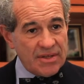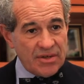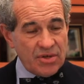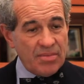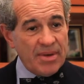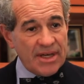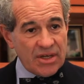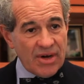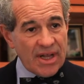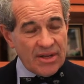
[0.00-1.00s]
there's your
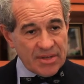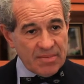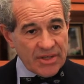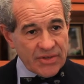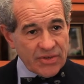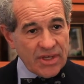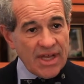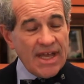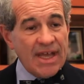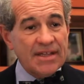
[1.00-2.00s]
pectoralis muscle,
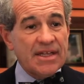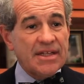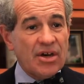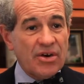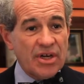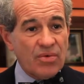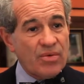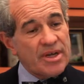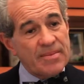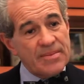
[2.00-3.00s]
and then there are your
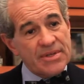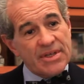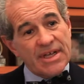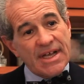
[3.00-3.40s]
ribs.